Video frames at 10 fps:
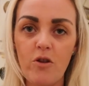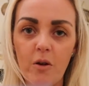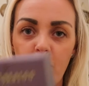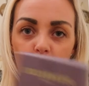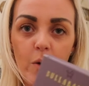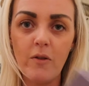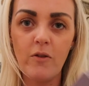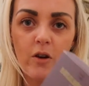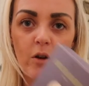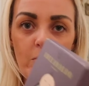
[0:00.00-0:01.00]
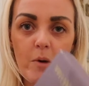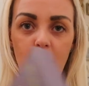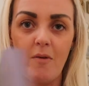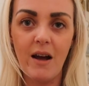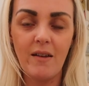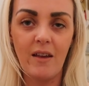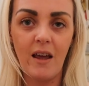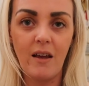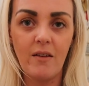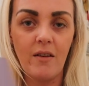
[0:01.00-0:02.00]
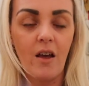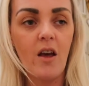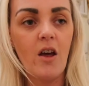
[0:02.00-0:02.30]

So if you go on to MummyWrite6,